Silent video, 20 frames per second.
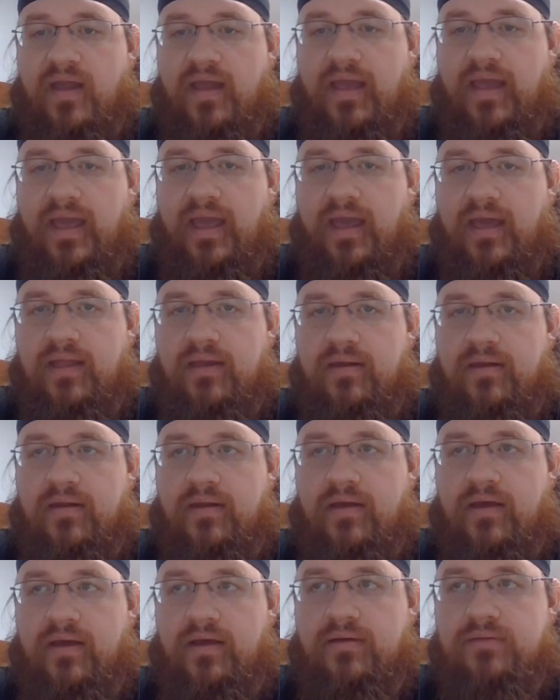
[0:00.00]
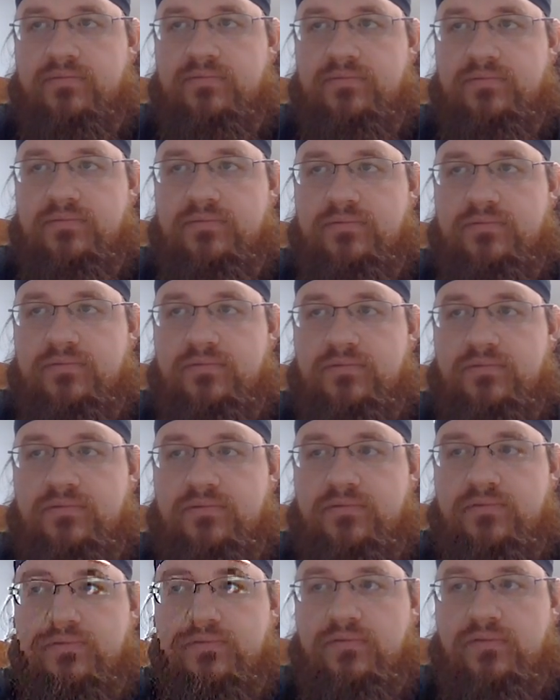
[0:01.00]
And uh,
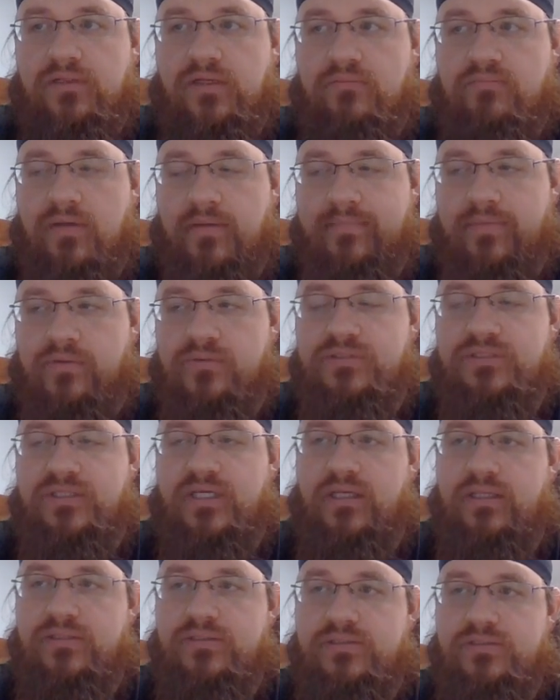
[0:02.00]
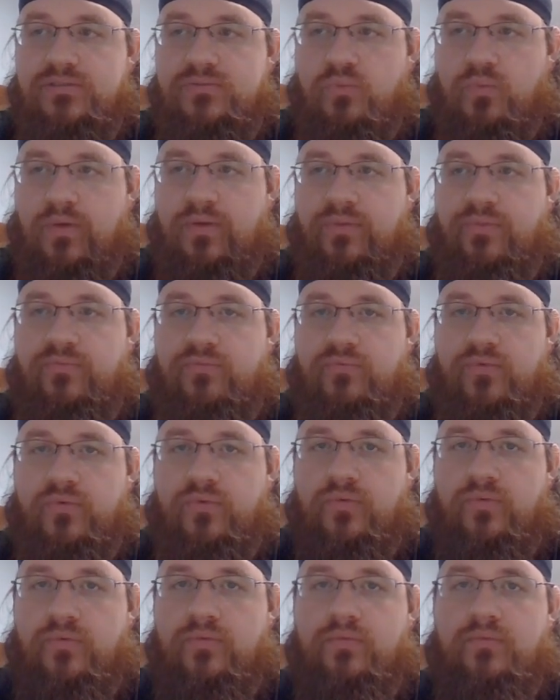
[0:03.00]
my Moleskines went
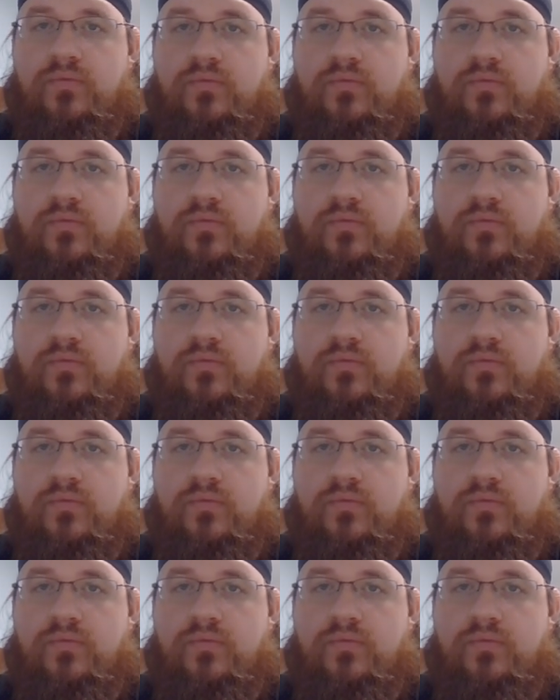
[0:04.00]
through